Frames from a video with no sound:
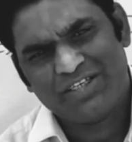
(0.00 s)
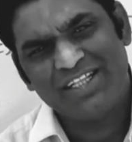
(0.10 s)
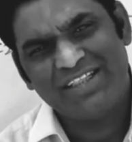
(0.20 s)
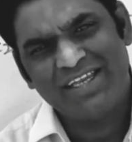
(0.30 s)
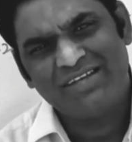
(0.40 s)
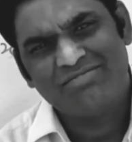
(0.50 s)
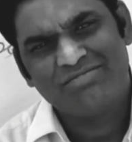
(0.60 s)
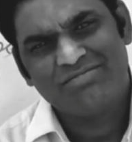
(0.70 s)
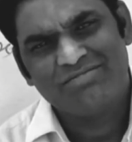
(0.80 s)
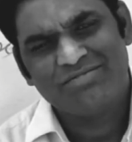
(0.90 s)
Till then,
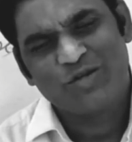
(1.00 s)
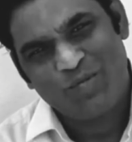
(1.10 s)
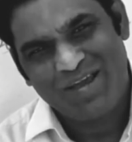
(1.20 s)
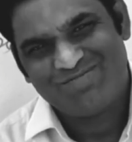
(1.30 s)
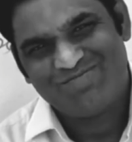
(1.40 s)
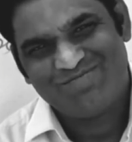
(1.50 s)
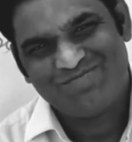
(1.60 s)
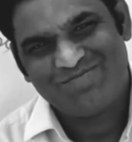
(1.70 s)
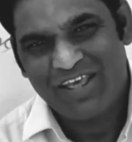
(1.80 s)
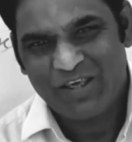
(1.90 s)
goodbye.
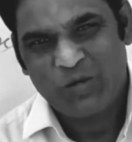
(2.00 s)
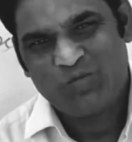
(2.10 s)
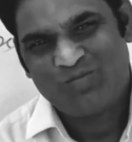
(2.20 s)
Thank you.